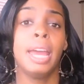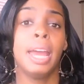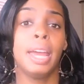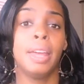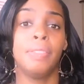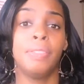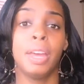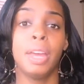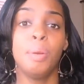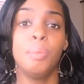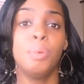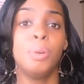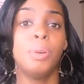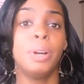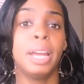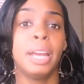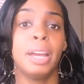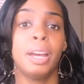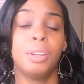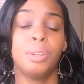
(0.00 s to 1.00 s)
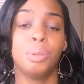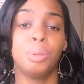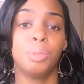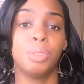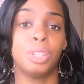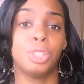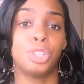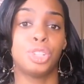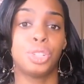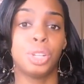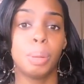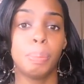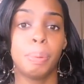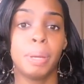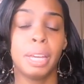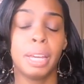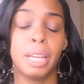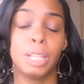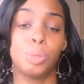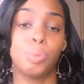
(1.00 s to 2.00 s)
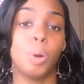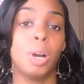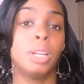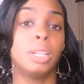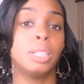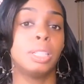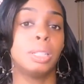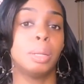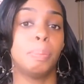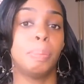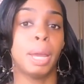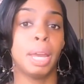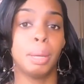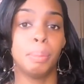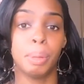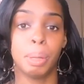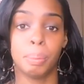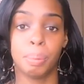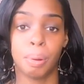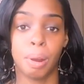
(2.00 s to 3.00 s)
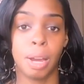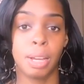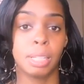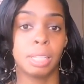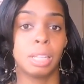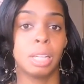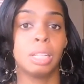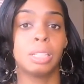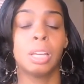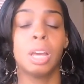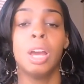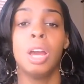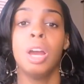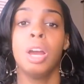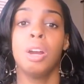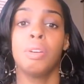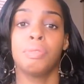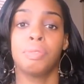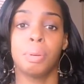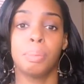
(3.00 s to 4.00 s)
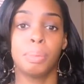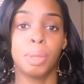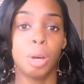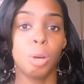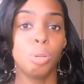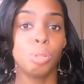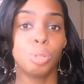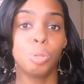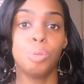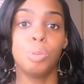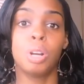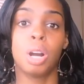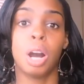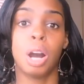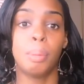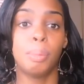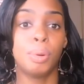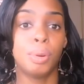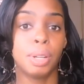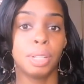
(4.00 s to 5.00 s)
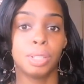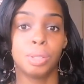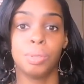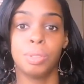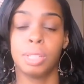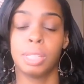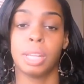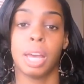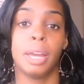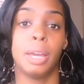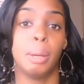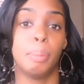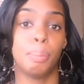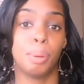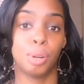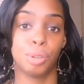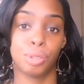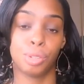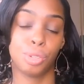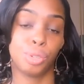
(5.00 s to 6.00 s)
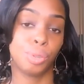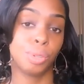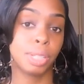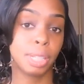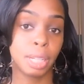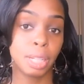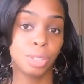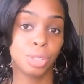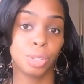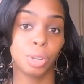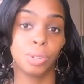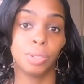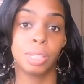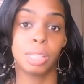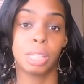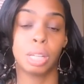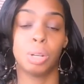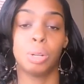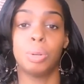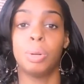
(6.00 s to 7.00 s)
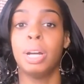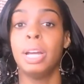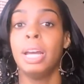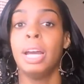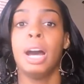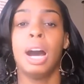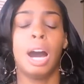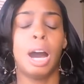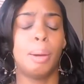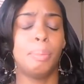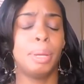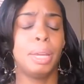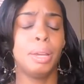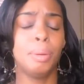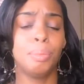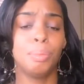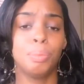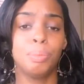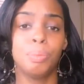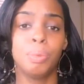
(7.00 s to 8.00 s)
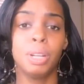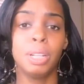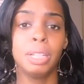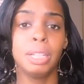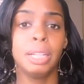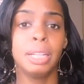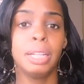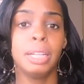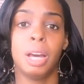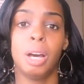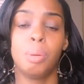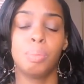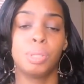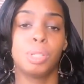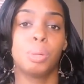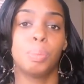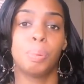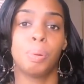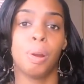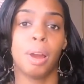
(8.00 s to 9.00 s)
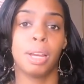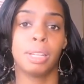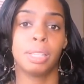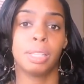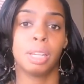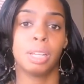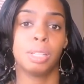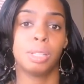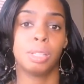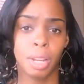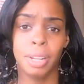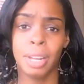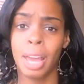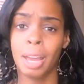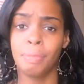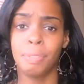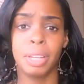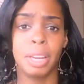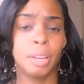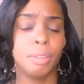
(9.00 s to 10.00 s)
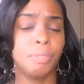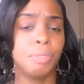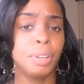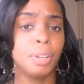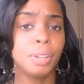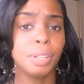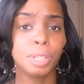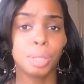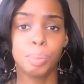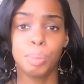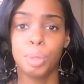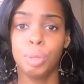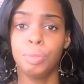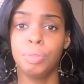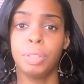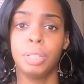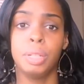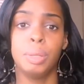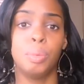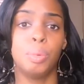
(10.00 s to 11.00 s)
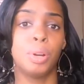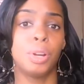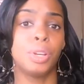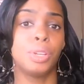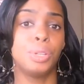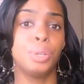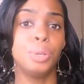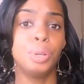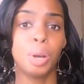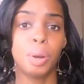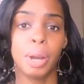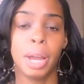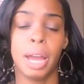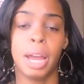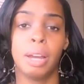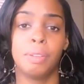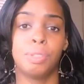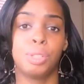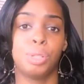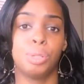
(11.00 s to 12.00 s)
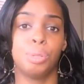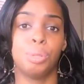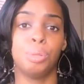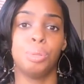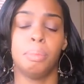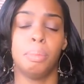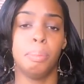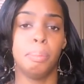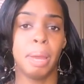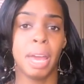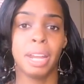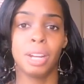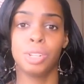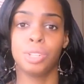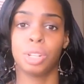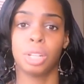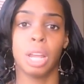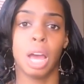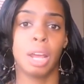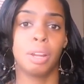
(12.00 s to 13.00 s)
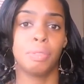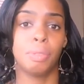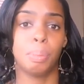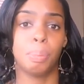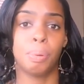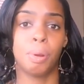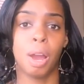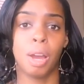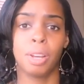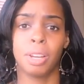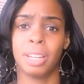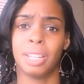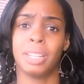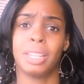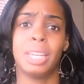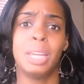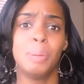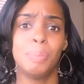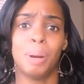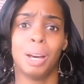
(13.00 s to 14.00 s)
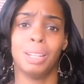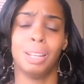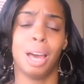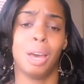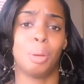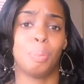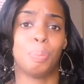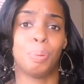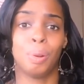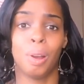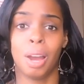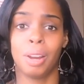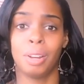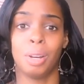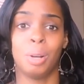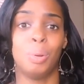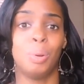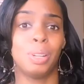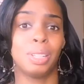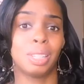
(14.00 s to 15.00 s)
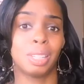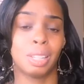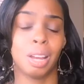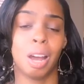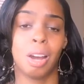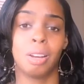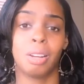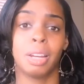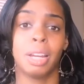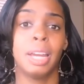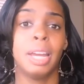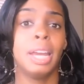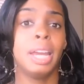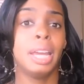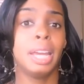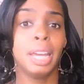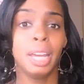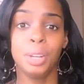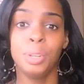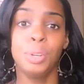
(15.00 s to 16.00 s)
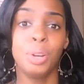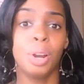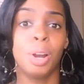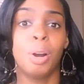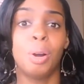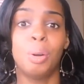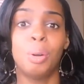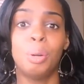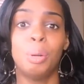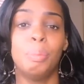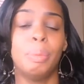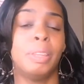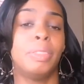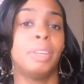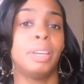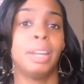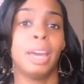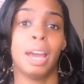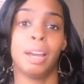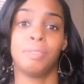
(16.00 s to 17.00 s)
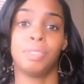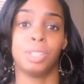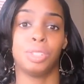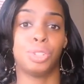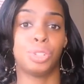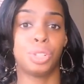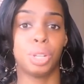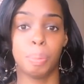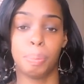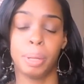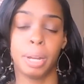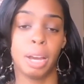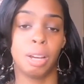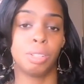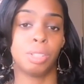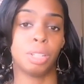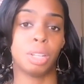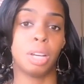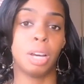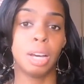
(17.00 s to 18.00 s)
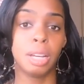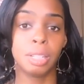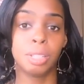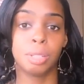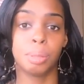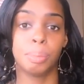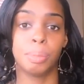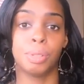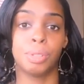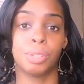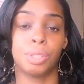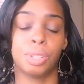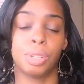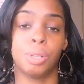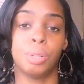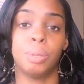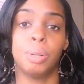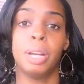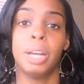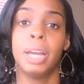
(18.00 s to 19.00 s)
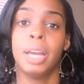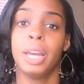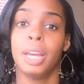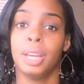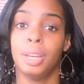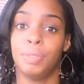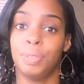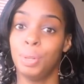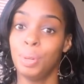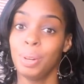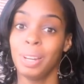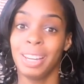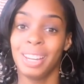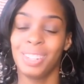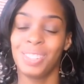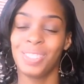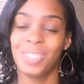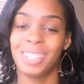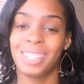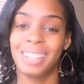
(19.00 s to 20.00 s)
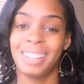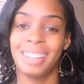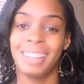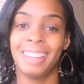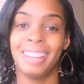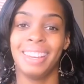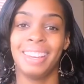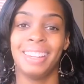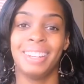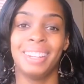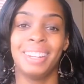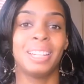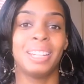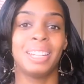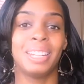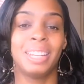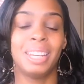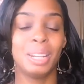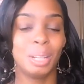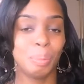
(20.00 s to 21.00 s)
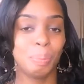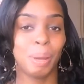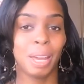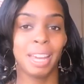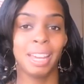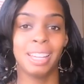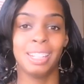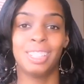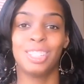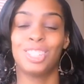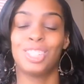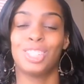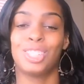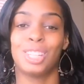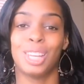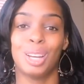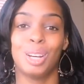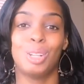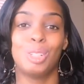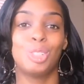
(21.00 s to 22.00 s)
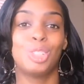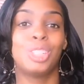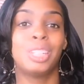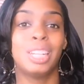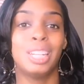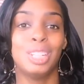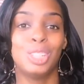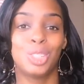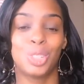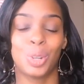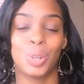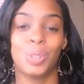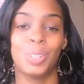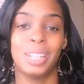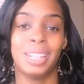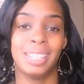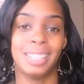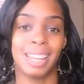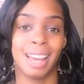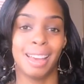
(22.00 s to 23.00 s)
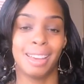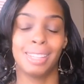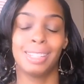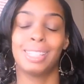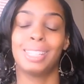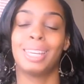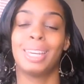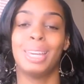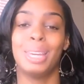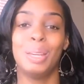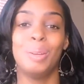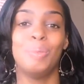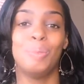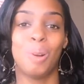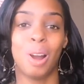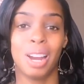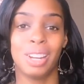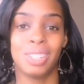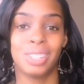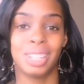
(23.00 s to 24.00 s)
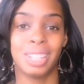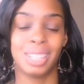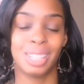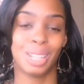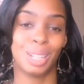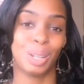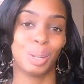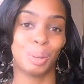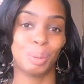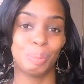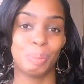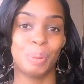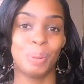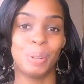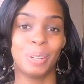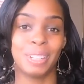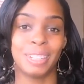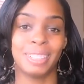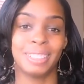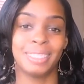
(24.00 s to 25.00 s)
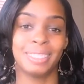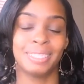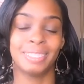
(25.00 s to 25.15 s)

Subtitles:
and they will handle the shipping as well as the payment process from those who come onto the site and purchase your t-shirt. So it really helps the process navigate very smoothly, where you don't have to manage a lot of the product and keep a lot of product on stock in your home and then have to ship it out to customers. So if you're interested in getting paid to sell t-shirt designs, keep watching to learn more.